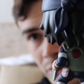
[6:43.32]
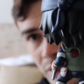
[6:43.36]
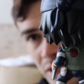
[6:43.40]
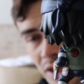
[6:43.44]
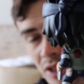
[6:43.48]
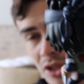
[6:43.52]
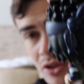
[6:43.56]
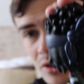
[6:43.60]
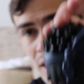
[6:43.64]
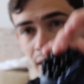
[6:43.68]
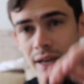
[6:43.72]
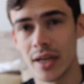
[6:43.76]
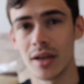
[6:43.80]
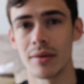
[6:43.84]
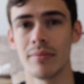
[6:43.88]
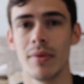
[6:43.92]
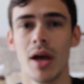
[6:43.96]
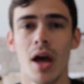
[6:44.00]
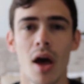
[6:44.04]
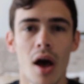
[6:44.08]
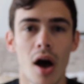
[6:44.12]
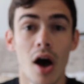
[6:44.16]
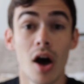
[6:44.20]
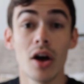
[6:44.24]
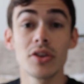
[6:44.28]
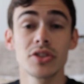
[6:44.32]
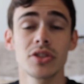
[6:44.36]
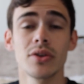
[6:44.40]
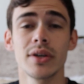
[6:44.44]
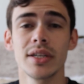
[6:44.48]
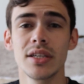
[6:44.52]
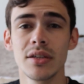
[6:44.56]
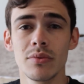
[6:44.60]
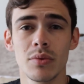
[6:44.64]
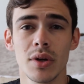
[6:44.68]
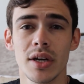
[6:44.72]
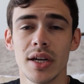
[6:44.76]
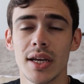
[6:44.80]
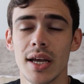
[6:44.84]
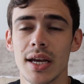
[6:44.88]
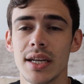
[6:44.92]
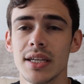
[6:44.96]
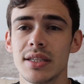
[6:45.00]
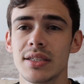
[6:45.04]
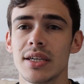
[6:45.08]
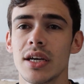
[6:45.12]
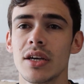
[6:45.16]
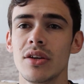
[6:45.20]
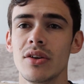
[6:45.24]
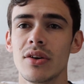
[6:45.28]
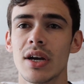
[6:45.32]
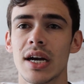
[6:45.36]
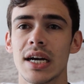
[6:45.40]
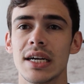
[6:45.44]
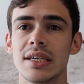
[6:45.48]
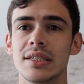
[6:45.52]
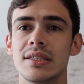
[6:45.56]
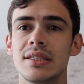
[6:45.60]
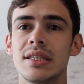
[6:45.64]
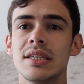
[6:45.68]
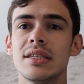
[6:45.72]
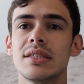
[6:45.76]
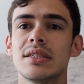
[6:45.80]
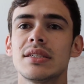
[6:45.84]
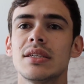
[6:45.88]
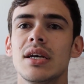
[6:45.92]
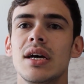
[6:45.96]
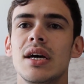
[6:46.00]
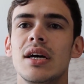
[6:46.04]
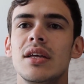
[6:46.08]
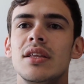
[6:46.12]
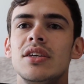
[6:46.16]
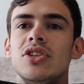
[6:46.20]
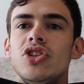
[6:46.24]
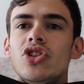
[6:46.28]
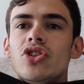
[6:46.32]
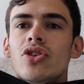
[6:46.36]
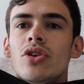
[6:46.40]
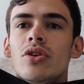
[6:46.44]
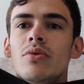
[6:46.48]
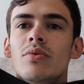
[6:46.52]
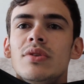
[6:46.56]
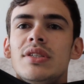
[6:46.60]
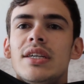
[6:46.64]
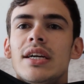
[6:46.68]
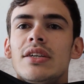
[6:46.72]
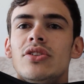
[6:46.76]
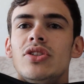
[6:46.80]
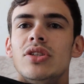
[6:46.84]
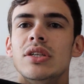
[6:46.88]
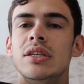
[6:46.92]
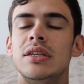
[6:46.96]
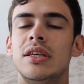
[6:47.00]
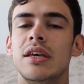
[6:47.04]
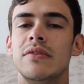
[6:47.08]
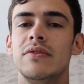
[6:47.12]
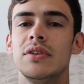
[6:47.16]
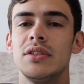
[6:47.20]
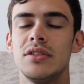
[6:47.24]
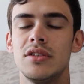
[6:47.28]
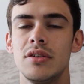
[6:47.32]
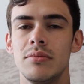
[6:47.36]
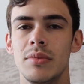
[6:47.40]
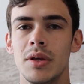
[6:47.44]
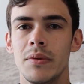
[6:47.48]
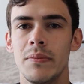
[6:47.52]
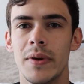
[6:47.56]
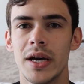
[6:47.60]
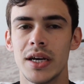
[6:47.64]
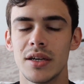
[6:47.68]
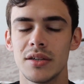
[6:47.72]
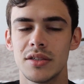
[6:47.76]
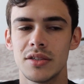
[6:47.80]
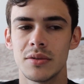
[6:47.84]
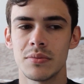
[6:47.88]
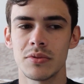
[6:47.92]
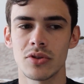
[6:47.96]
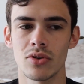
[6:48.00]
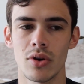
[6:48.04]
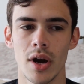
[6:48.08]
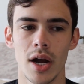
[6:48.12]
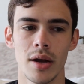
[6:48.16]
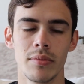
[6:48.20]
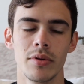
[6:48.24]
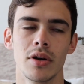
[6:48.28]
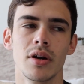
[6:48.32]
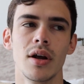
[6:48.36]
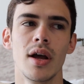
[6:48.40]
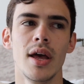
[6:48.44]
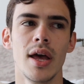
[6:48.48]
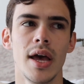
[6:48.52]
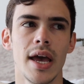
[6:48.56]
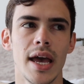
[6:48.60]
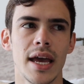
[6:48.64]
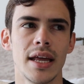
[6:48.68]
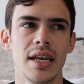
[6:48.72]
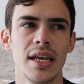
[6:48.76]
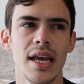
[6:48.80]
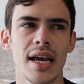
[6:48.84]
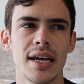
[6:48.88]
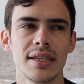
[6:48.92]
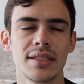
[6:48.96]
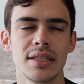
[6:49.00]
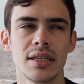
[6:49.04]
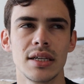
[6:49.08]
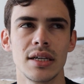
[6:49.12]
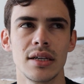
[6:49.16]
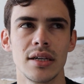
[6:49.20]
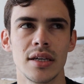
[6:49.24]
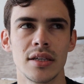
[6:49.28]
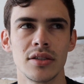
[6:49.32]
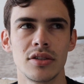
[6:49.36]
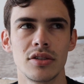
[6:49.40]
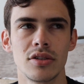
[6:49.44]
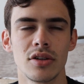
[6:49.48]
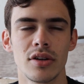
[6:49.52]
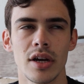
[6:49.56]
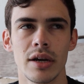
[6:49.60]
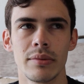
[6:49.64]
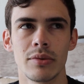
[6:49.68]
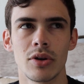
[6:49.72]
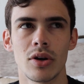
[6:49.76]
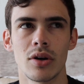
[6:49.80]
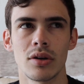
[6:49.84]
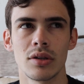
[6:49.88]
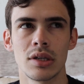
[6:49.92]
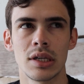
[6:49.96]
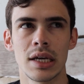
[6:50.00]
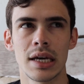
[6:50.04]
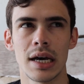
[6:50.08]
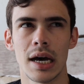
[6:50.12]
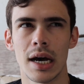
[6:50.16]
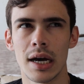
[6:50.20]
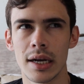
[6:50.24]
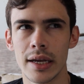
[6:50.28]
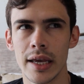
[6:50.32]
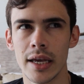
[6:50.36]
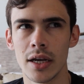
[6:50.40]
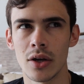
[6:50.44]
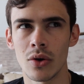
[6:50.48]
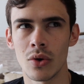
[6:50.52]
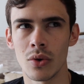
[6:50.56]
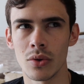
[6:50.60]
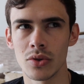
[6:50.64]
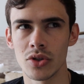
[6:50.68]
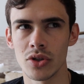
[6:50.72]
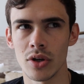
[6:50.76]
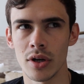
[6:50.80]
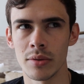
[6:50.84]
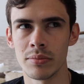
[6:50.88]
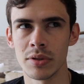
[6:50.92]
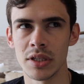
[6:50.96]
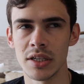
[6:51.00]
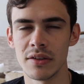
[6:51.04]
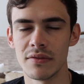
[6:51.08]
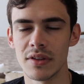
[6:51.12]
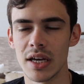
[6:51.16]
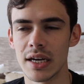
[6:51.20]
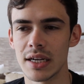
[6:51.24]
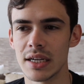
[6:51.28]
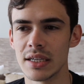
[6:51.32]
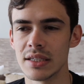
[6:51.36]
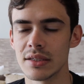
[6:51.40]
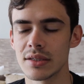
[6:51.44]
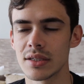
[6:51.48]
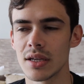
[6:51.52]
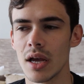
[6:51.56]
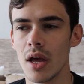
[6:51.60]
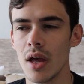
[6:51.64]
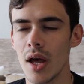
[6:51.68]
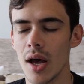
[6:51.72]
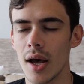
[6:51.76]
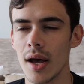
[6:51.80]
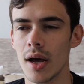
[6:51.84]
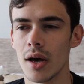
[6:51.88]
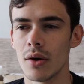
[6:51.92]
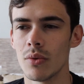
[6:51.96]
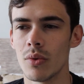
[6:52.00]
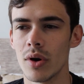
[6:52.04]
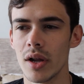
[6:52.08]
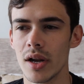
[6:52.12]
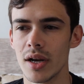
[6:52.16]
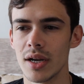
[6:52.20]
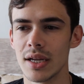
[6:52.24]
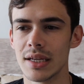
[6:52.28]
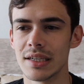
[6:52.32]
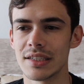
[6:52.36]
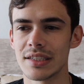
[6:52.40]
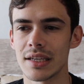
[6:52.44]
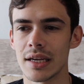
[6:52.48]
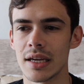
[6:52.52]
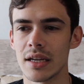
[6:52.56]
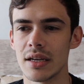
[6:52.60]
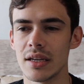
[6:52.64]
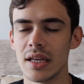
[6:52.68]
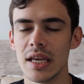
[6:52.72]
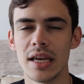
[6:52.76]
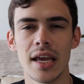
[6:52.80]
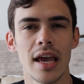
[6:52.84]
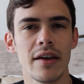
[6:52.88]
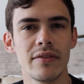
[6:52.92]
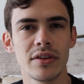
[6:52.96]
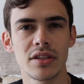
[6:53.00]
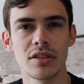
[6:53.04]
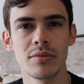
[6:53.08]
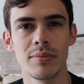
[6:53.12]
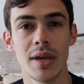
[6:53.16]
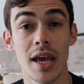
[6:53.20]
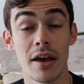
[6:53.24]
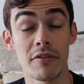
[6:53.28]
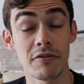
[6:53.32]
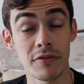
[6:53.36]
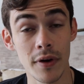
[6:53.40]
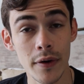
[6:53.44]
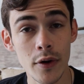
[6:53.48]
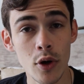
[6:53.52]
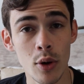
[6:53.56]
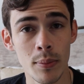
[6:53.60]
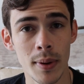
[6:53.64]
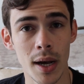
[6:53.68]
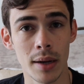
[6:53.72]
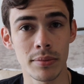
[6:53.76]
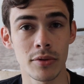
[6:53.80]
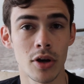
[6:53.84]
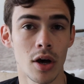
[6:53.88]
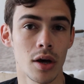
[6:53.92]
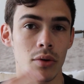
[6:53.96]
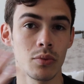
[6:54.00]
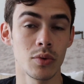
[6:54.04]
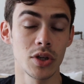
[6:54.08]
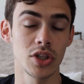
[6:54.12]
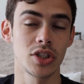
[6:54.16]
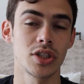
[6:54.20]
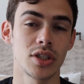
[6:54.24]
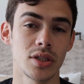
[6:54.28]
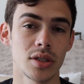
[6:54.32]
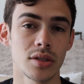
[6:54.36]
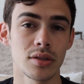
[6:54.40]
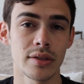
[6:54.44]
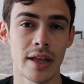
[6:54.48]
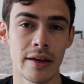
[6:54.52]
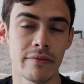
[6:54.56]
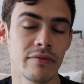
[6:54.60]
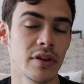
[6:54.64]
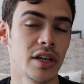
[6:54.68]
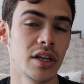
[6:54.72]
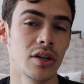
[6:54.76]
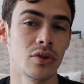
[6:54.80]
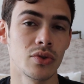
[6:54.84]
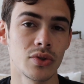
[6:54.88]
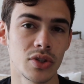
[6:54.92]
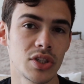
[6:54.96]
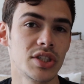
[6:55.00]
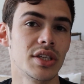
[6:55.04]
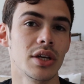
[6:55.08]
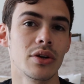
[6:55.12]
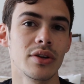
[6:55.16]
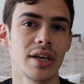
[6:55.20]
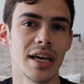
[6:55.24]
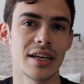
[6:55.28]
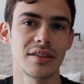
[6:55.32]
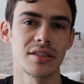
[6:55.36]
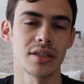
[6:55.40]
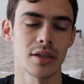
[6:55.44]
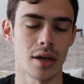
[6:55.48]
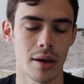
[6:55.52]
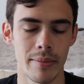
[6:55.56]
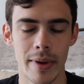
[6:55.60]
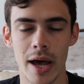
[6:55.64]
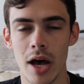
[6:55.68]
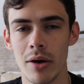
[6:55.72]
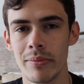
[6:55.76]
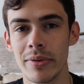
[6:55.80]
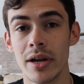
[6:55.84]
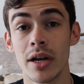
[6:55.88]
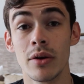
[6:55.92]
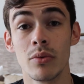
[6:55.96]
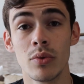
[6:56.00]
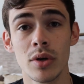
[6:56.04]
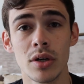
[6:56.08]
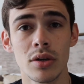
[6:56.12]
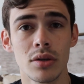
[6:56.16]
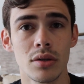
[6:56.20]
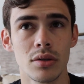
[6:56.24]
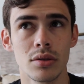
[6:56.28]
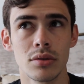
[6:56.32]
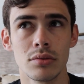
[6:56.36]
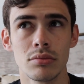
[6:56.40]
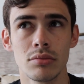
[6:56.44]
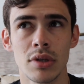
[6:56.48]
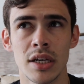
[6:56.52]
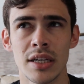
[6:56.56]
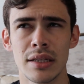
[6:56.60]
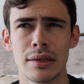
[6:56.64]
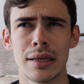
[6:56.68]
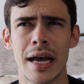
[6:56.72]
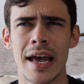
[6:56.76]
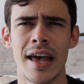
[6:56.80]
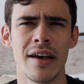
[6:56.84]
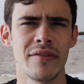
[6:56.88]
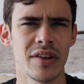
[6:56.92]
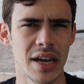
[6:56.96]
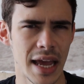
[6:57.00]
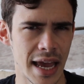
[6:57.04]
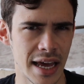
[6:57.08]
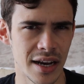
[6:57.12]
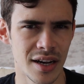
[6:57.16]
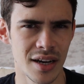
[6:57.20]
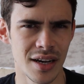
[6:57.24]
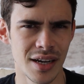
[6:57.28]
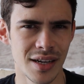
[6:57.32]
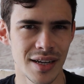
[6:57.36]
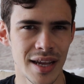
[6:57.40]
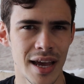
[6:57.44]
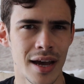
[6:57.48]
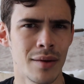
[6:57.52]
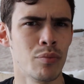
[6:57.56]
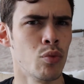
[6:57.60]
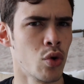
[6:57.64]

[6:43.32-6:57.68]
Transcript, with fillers: I really do like him. Also, I did want to kind of tell you guys, this shirt was actually given to me by a subscriber, and he has an Instagram called Kage Culture, I believe that is what it is, and he gave it to me at Funko PopCon, which that video is still yet to come out, but I haven't edited yet.